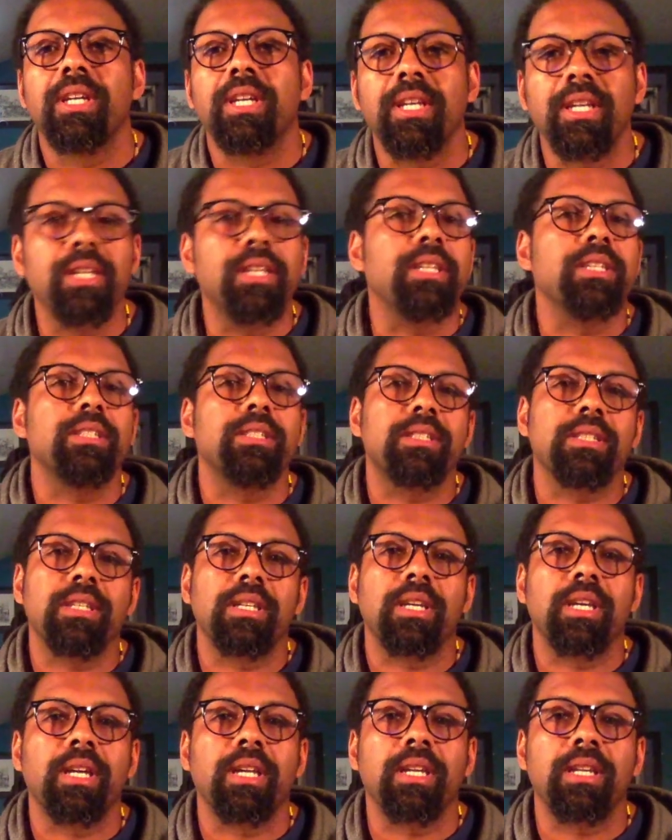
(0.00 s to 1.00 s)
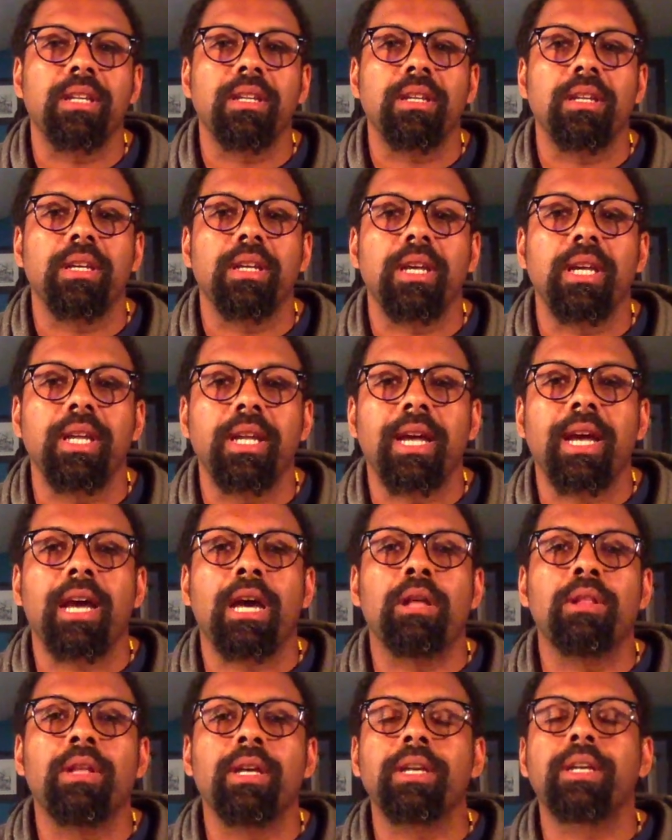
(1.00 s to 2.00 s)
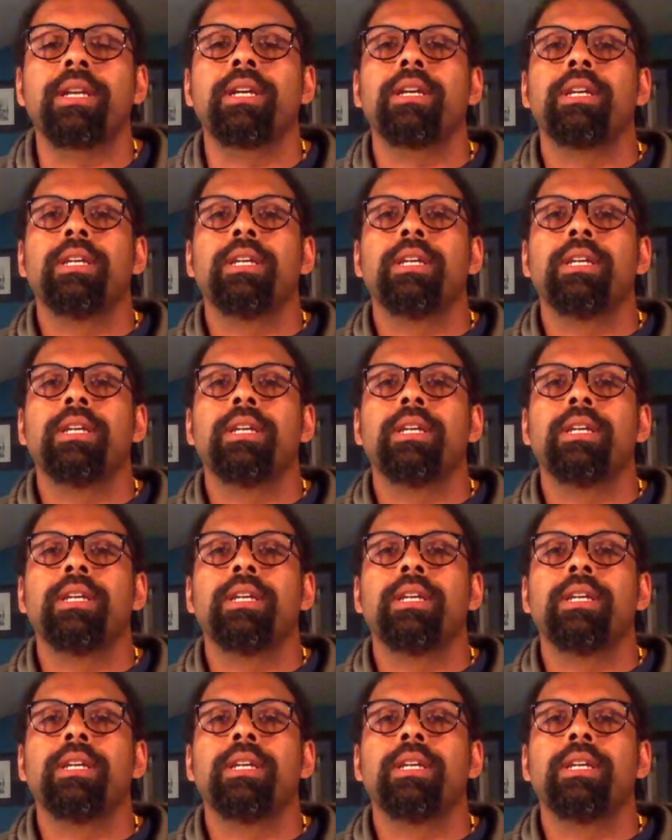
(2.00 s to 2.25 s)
is, and how like